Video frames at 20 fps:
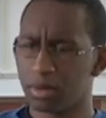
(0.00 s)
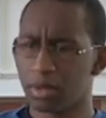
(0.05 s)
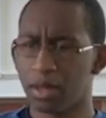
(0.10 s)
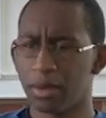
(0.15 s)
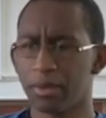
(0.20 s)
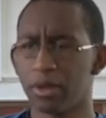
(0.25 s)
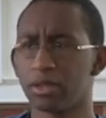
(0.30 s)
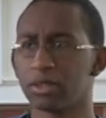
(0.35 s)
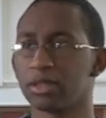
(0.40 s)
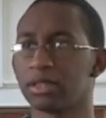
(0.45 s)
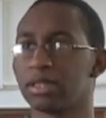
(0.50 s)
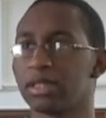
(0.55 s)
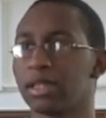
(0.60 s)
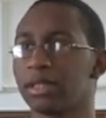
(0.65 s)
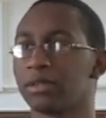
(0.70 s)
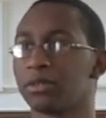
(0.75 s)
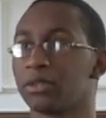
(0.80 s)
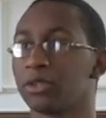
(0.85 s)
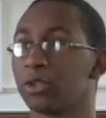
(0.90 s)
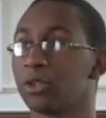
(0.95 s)
I'm honestly
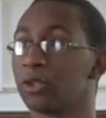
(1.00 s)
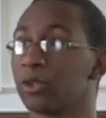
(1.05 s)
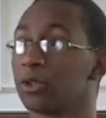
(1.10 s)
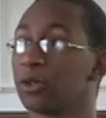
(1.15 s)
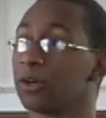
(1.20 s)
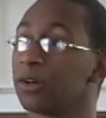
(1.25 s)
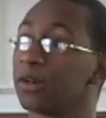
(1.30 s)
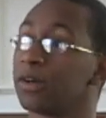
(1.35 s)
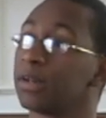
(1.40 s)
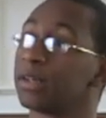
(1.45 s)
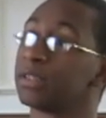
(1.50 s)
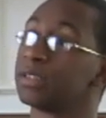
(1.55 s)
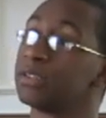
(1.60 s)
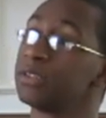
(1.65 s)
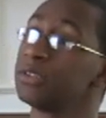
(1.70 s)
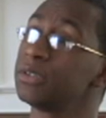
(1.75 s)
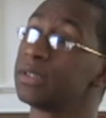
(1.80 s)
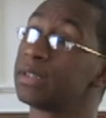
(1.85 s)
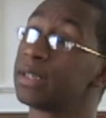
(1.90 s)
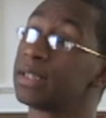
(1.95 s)
not sure.
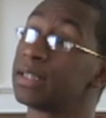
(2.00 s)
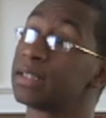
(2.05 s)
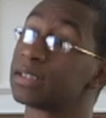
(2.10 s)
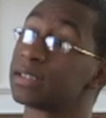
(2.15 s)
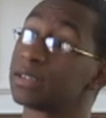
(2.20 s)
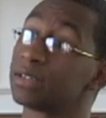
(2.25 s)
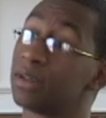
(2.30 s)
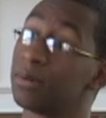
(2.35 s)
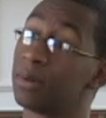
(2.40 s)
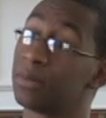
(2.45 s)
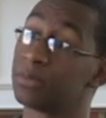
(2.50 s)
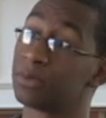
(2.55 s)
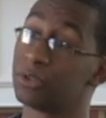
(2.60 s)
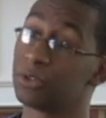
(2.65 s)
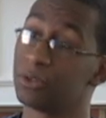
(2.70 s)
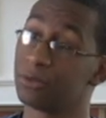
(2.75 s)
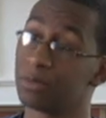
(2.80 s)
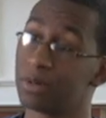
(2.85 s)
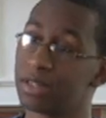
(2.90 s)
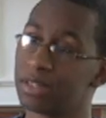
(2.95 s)
It doesn't come up
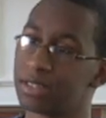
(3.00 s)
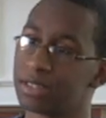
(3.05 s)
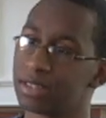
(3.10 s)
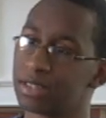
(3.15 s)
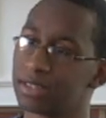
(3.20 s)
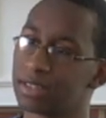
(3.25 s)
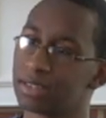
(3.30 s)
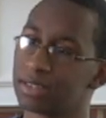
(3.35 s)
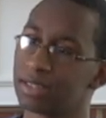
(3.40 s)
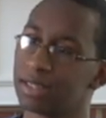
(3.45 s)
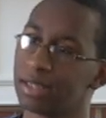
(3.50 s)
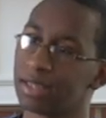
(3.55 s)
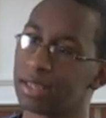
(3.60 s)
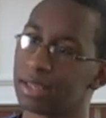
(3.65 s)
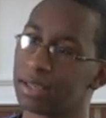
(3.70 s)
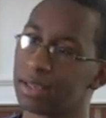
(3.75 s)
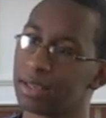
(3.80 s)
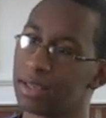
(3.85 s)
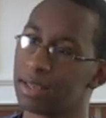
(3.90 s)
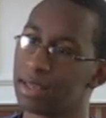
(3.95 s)
too much because it's
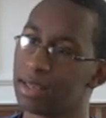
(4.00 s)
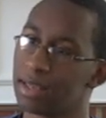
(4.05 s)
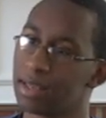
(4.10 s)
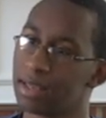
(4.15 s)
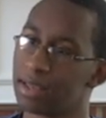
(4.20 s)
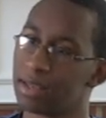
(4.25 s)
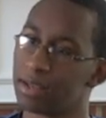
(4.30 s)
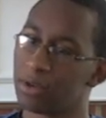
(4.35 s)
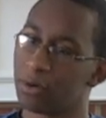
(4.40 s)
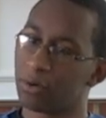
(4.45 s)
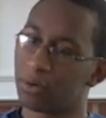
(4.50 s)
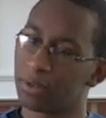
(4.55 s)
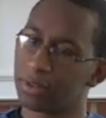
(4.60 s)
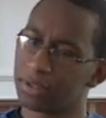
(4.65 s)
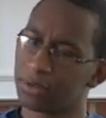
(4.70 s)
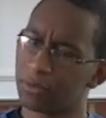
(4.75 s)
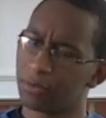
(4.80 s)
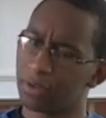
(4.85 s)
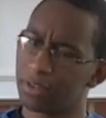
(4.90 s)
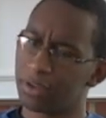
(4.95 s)
like
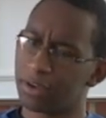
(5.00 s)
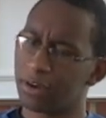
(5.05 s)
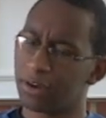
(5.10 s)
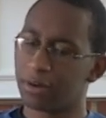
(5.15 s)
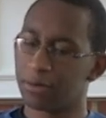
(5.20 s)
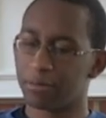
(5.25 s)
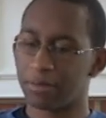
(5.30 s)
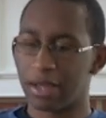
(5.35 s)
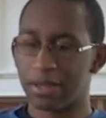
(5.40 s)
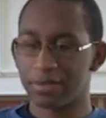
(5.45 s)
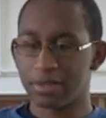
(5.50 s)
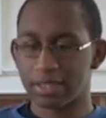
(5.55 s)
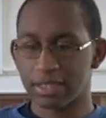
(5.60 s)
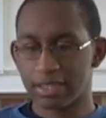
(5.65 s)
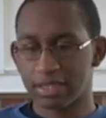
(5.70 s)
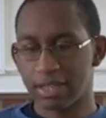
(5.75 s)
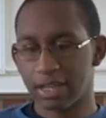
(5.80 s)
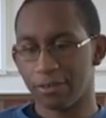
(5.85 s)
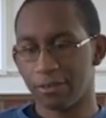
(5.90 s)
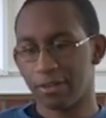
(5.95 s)
while they are Baptist,
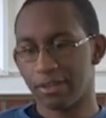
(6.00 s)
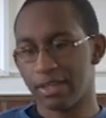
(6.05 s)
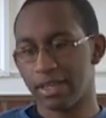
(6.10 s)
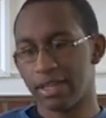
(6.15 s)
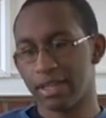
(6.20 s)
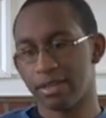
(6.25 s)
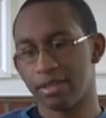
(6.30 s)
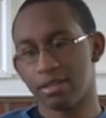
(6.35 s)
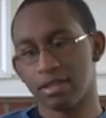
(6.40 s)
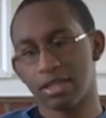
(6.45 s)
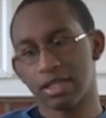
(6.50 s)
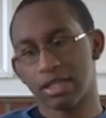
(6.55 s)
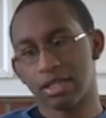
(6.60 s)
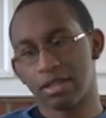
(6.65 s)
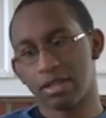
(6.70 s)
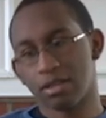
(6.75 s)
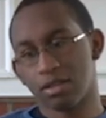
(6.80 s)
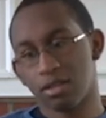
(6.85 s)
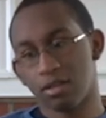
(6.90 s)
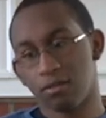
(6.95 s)
it's not really
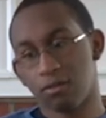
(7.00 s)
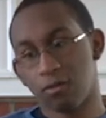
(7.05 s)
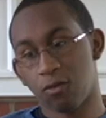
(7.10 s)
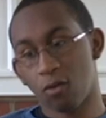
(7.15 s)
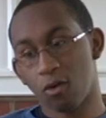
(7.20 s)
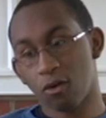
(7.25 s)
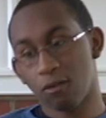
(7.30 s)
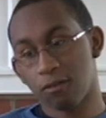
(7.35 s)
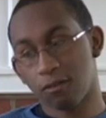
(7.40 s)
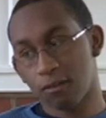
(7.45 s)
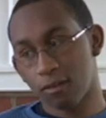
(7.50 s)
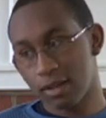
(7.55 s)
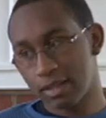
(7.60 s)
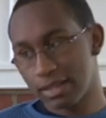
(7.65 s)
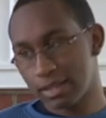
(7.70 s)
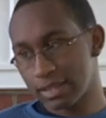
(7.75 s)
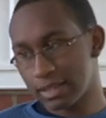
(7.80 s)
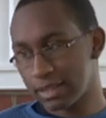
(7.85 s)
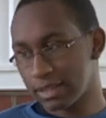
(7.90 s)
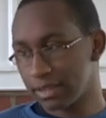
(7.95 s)
the
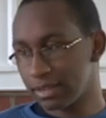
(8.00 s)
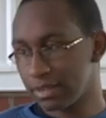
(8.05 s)
forefront